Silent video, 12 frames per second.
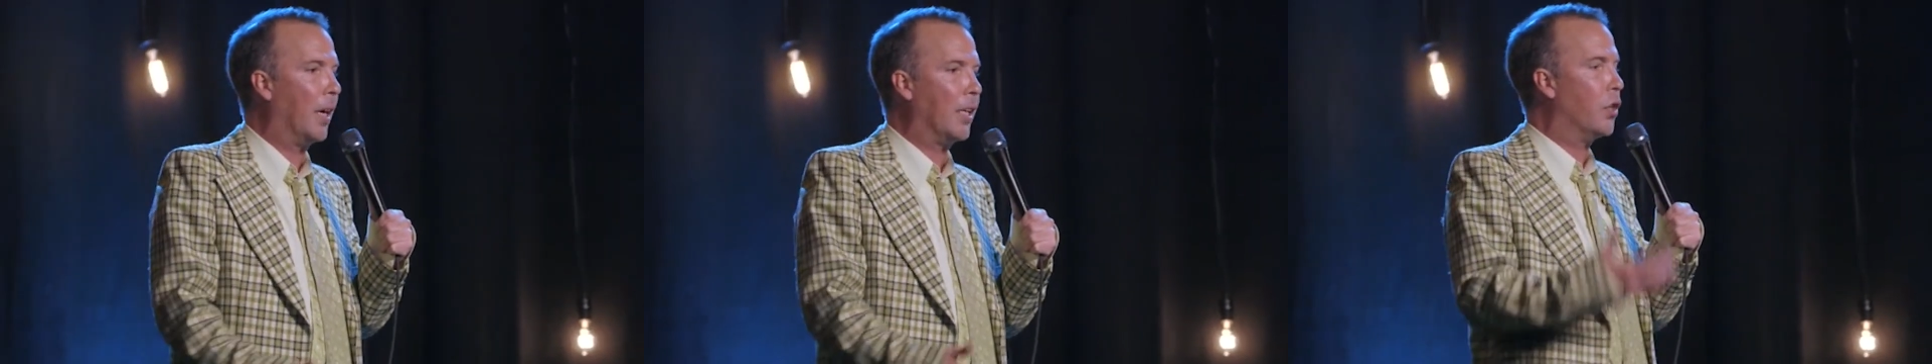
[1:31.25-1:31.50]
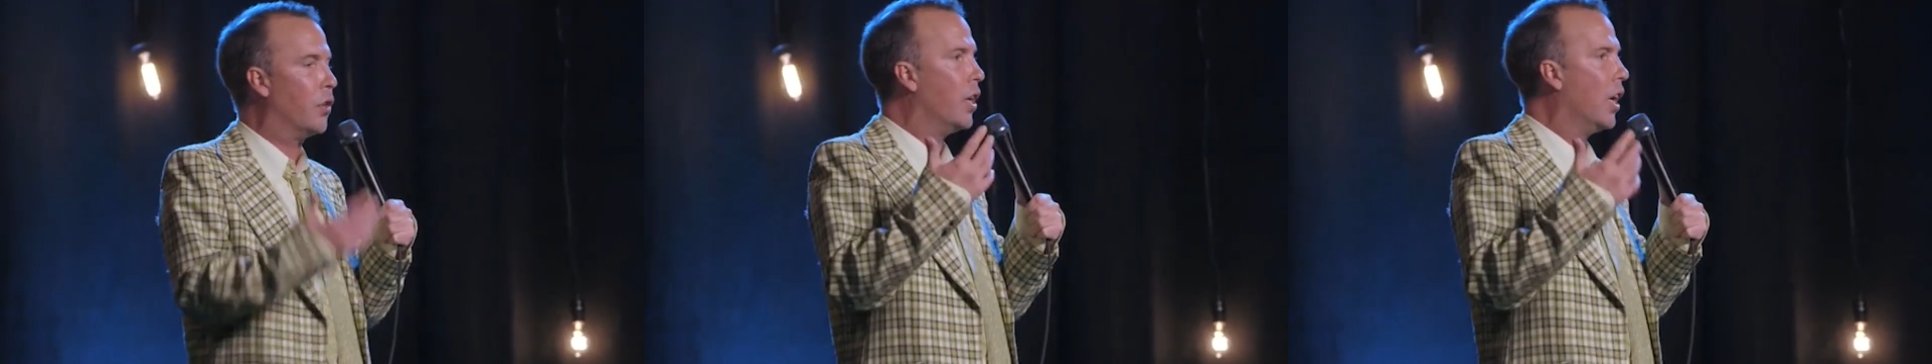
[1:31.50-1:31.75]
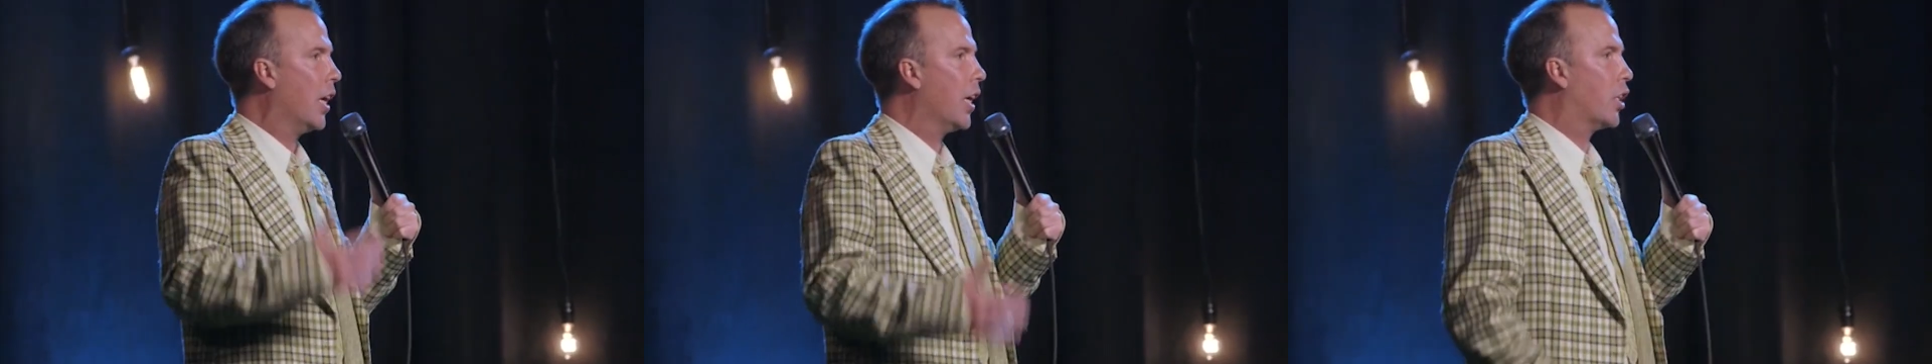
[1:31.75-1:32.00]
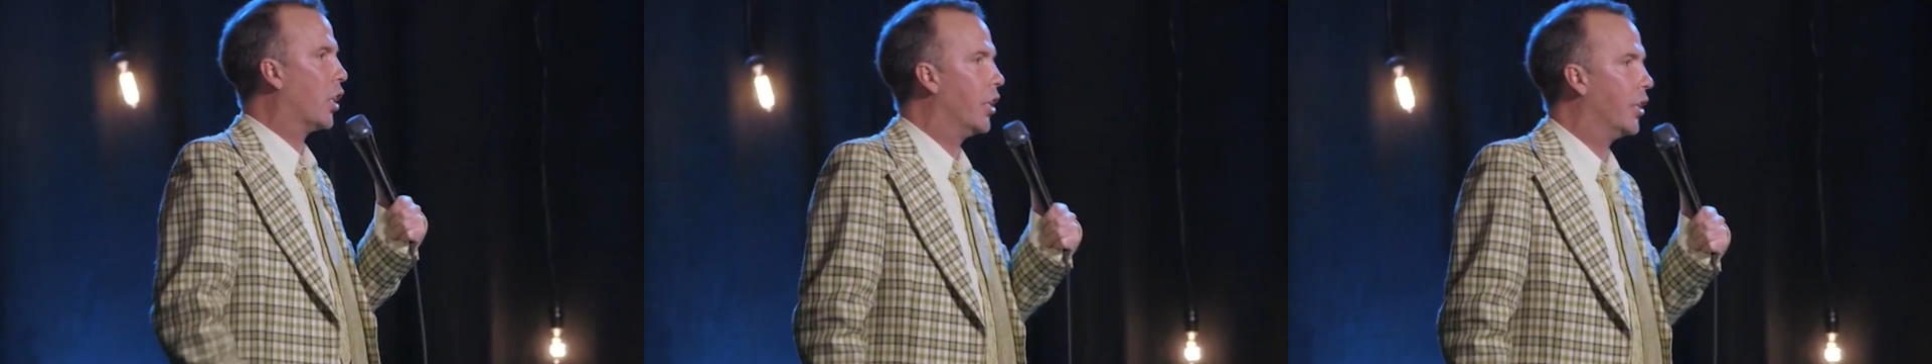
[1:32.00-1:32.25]
but you
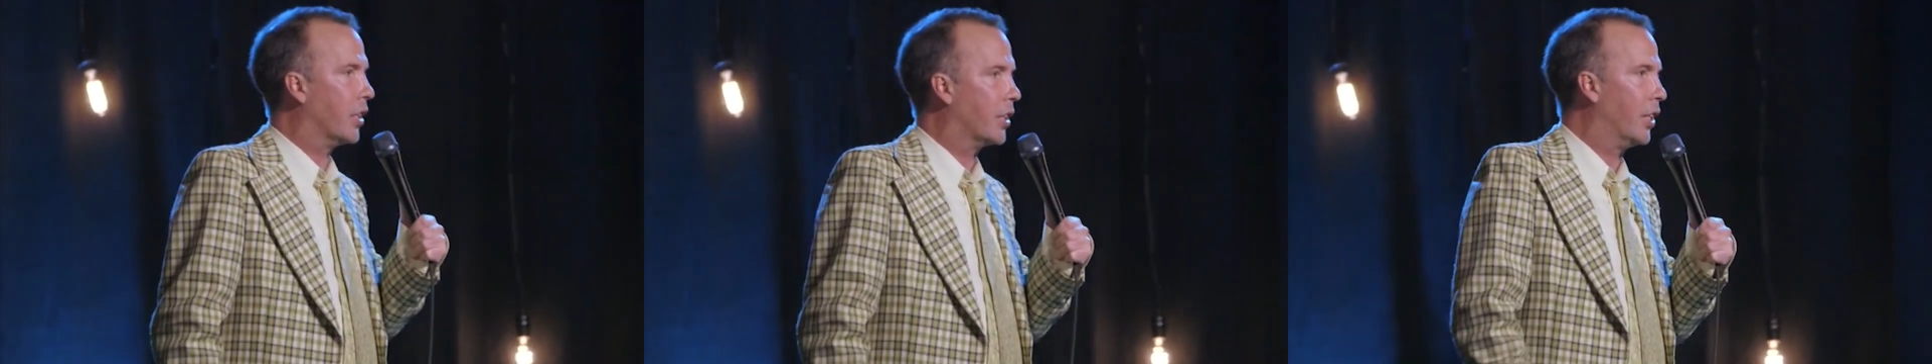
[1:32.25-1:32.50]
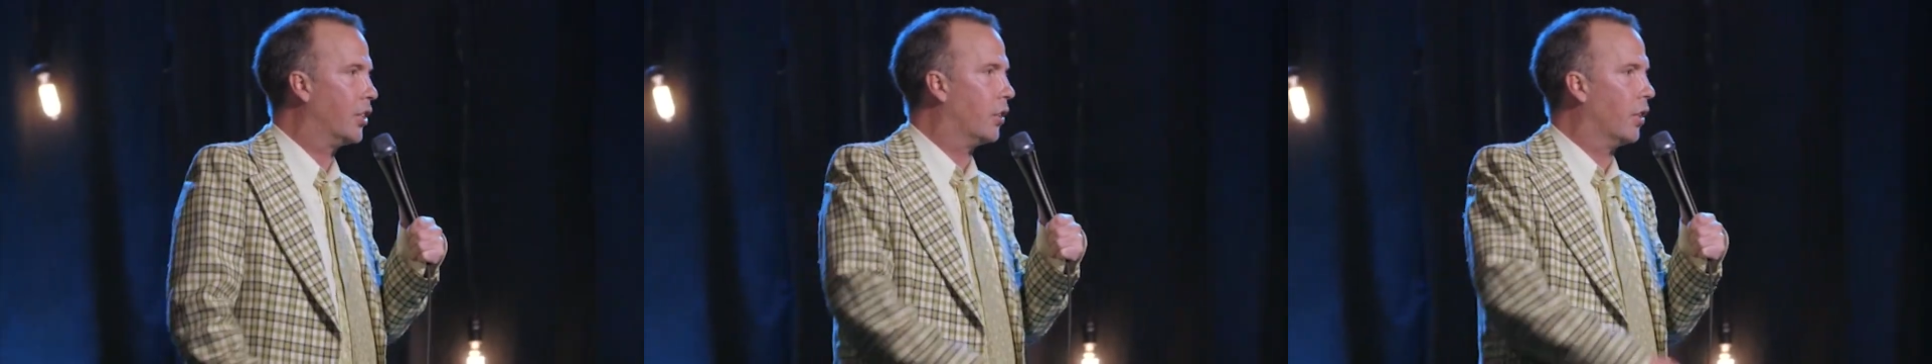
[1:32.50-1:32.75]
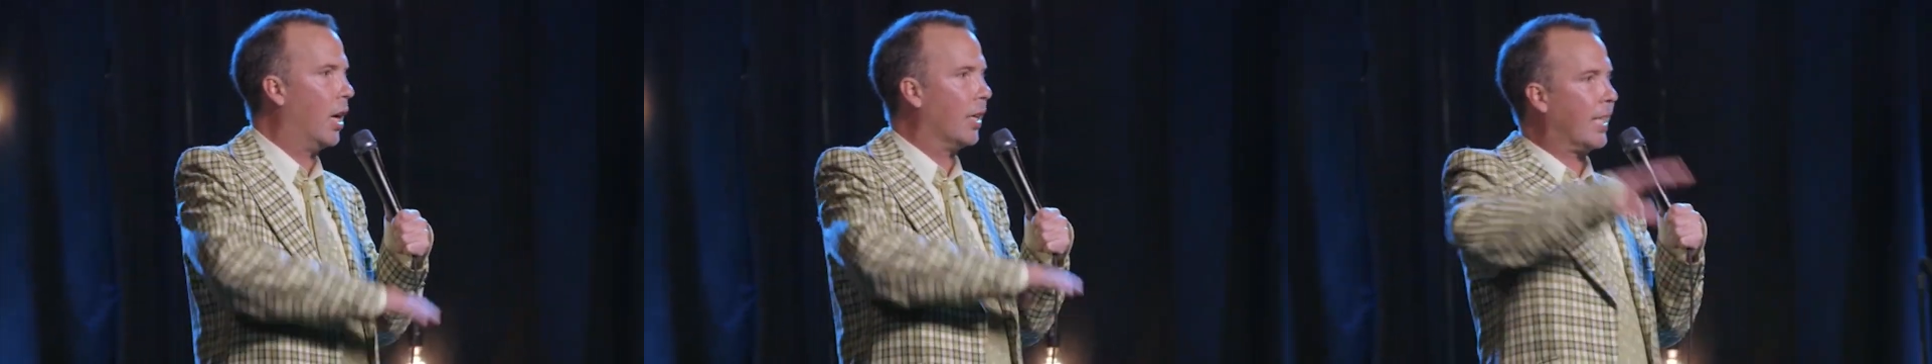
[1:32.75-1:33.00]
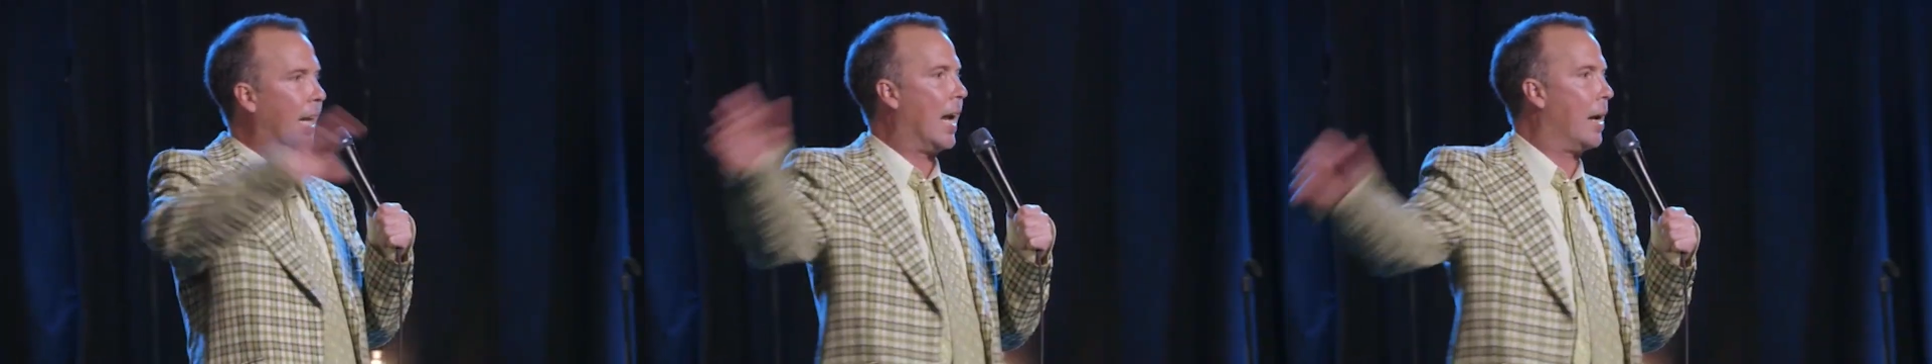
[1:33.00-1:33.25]
he couldn't because you're
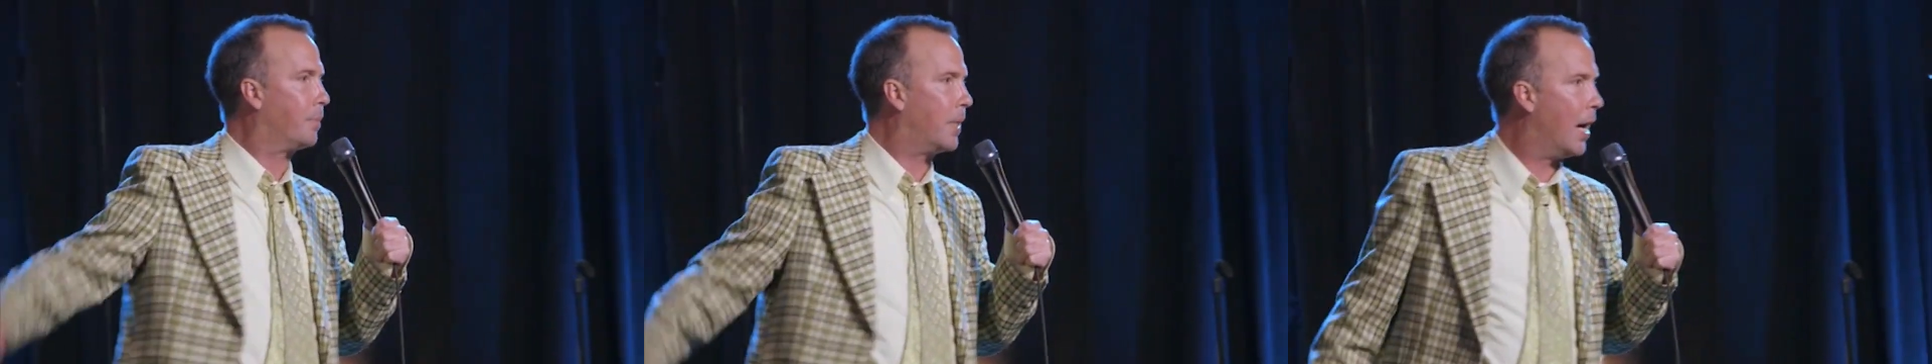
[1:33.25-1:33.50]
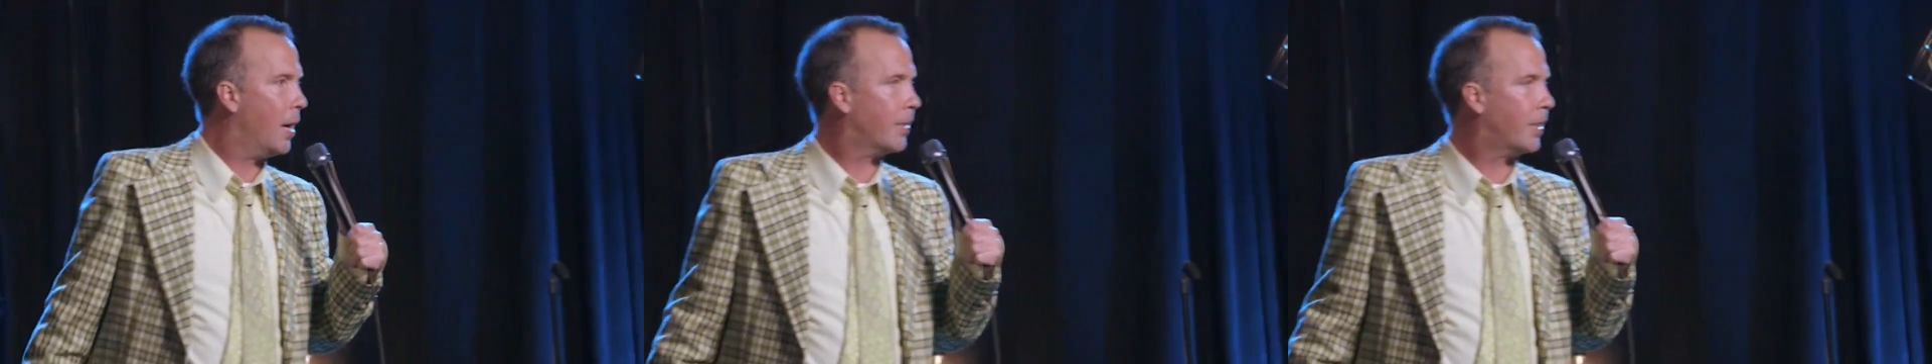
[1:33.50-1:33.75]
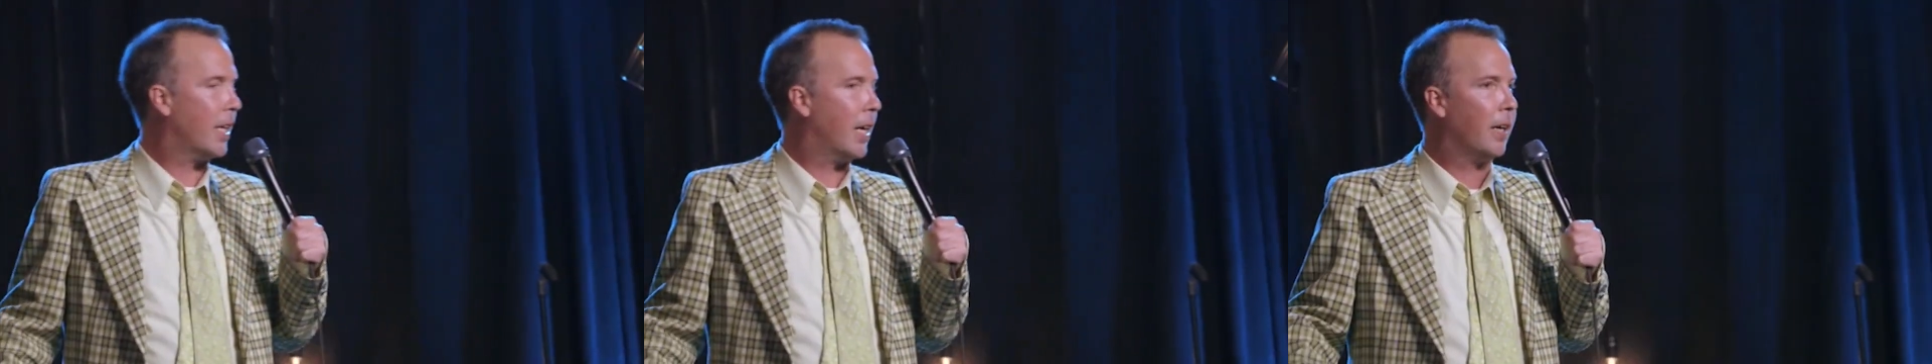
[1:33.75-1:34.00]
all camped out